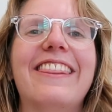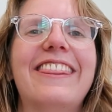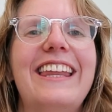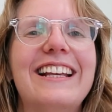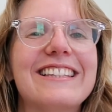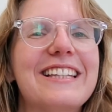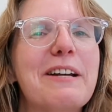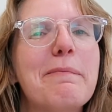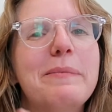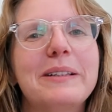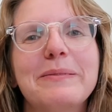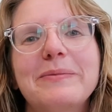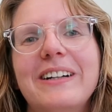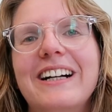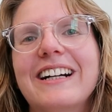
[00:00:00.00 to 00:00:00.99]
Things like
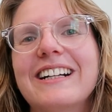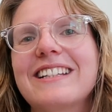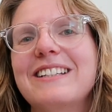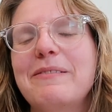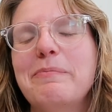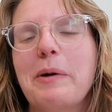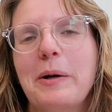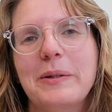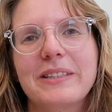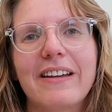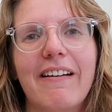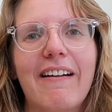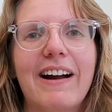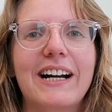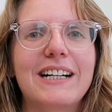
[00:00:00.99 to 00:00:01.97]
bookmarks and
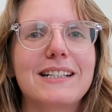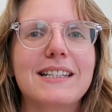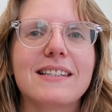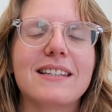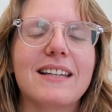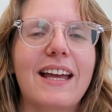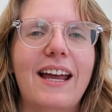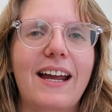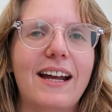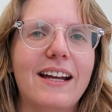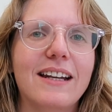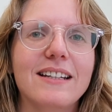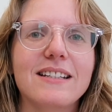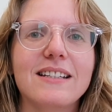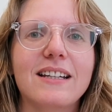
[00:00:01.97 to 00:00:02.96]
postcards
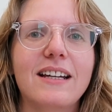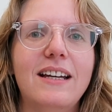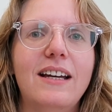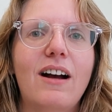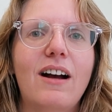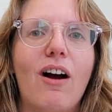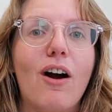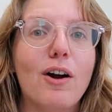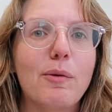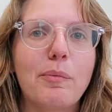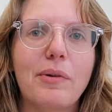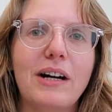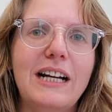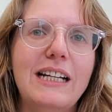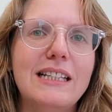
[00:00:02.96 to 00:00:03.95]
and art
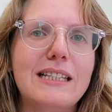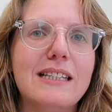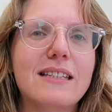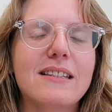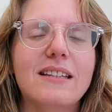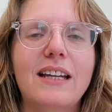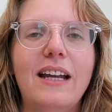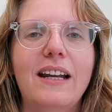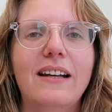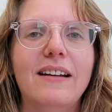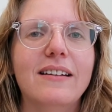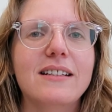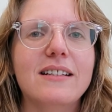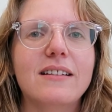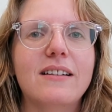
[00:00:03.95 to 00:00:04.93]
prints
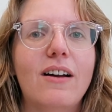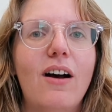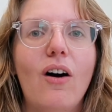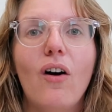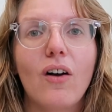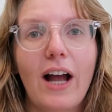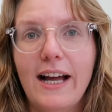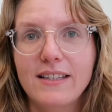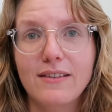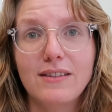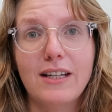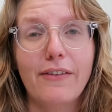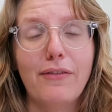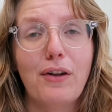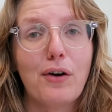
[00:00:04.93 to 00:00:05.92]
and all kinds of stuff.